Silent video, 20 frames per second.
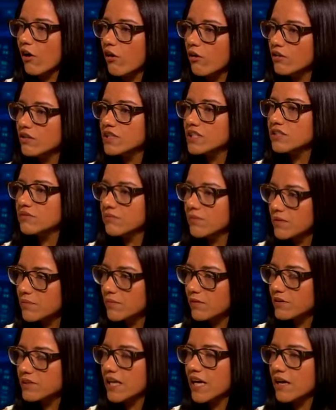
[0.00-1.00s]
all these
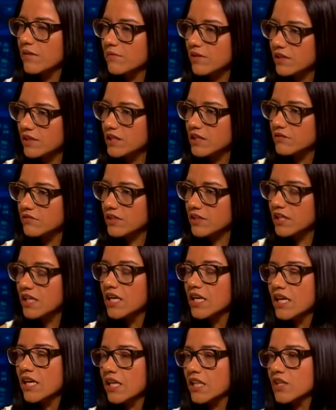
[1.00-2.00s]
people that have been living
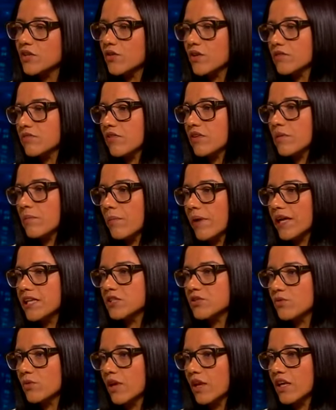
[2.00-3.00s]
in the U.S. for the
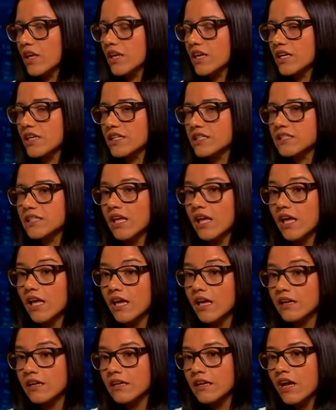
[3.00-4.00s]
past 20 years.
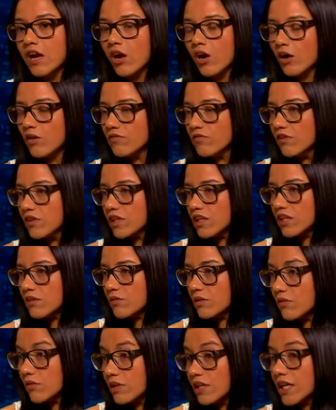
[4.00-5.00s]
And hopefully
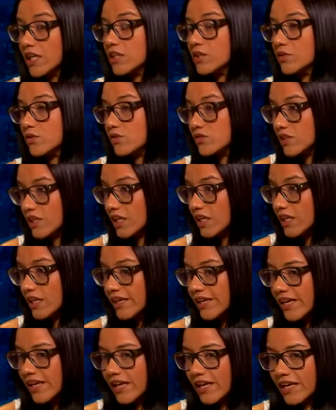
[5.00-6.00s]
we would like to
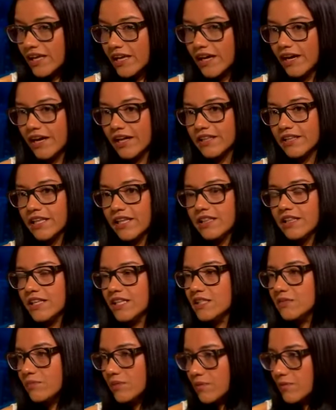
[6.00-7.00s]
see uh, that
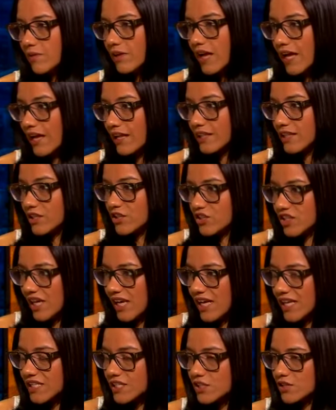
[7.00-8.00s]
these people had the
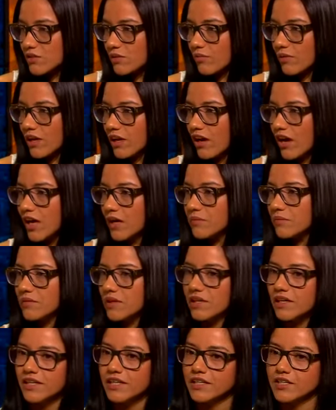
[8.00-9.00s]
chance to become,
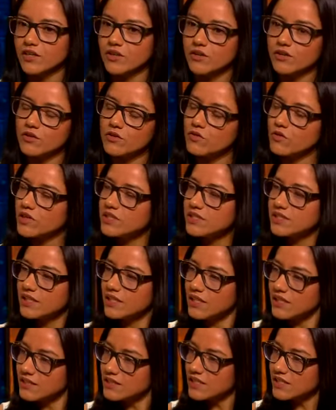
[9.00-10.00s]
uh, you know, U.S.
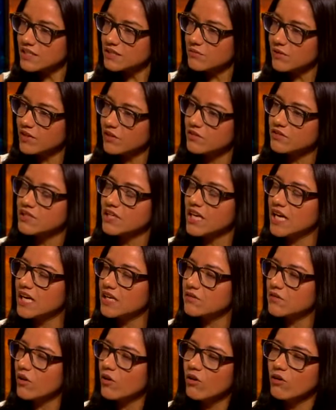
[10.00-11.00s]
citizens because they
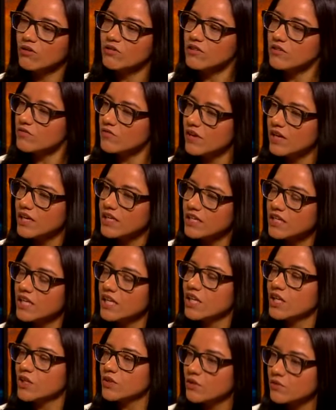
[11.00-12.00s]
have all the right
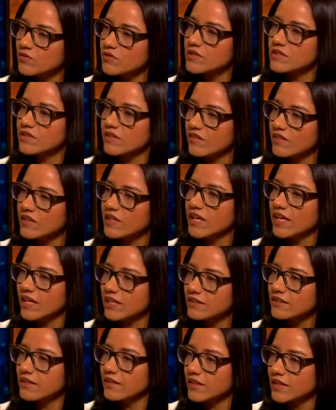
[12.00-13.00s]
to receive
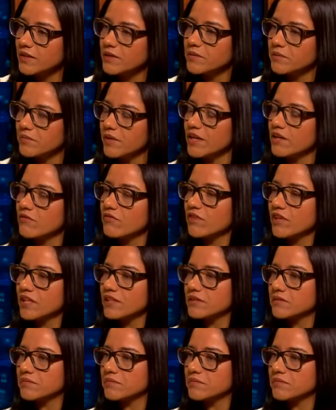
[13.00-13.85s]
that uh, benefit.